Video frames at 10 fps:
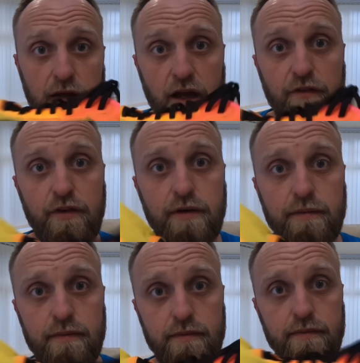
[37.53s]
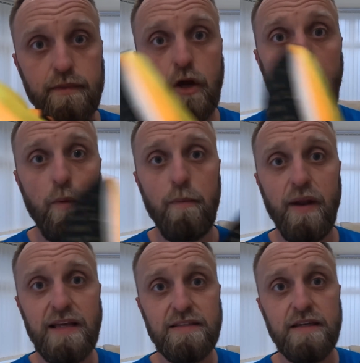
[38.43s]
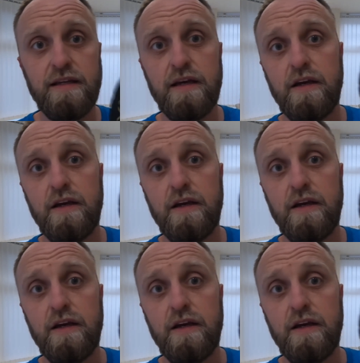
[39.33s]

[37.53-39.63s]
kind of a carbon plated